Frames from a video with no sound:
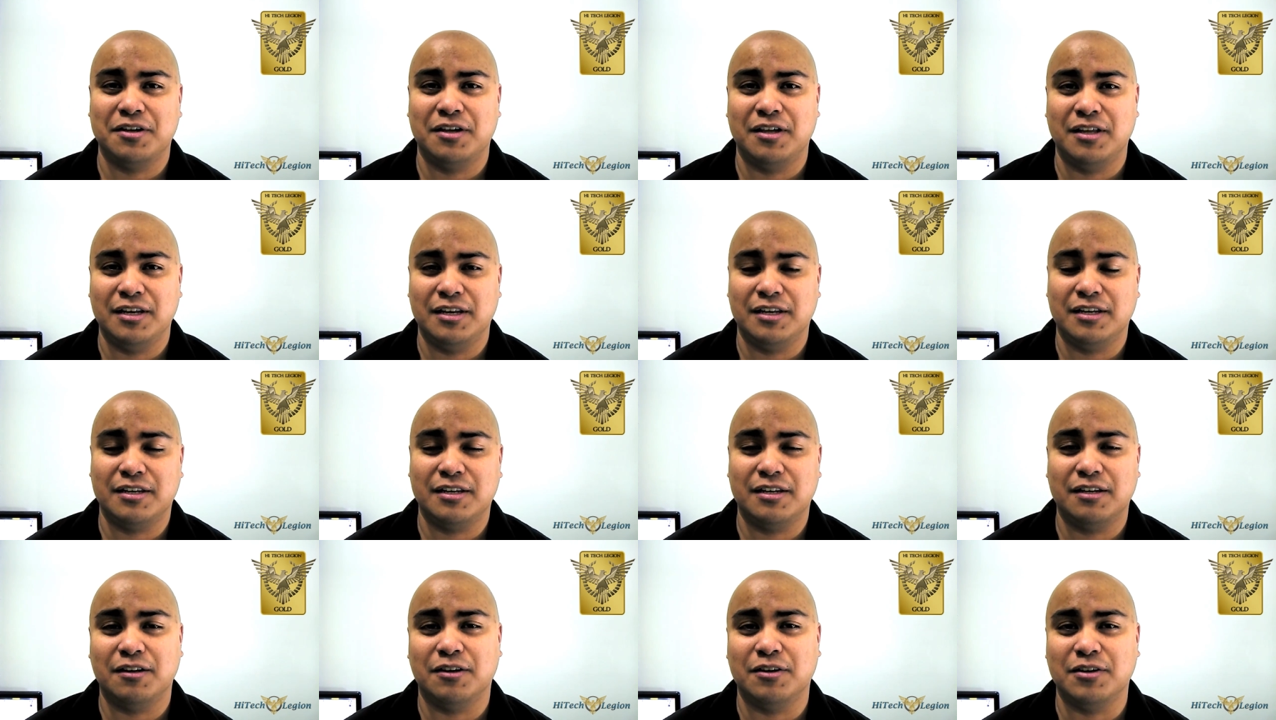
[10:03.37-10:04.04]
on
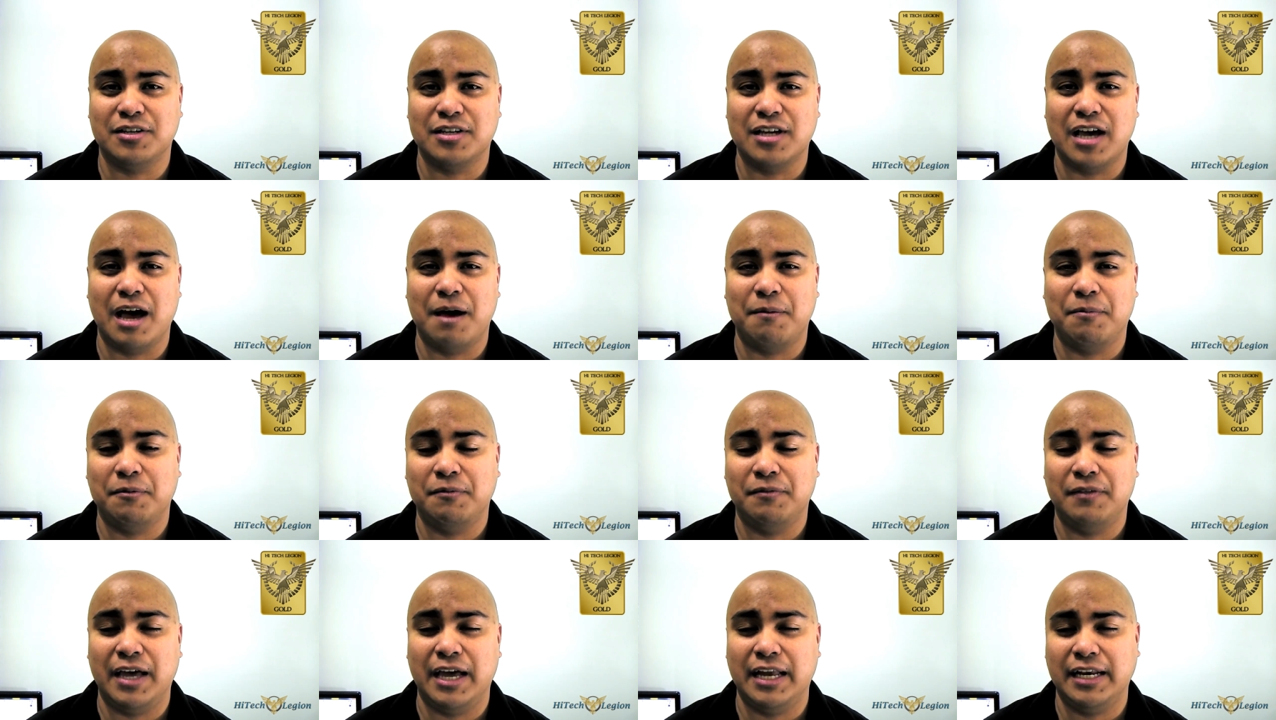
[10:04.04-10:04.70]
on top
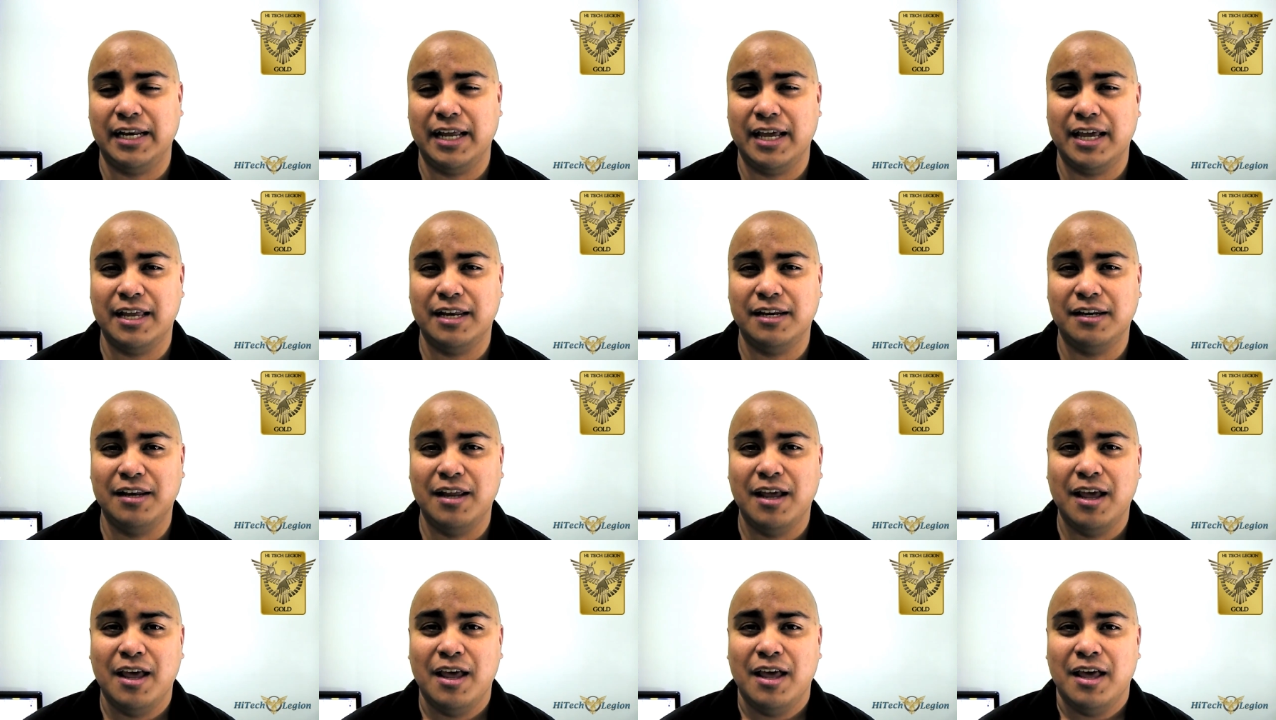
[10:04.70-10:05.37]
of that and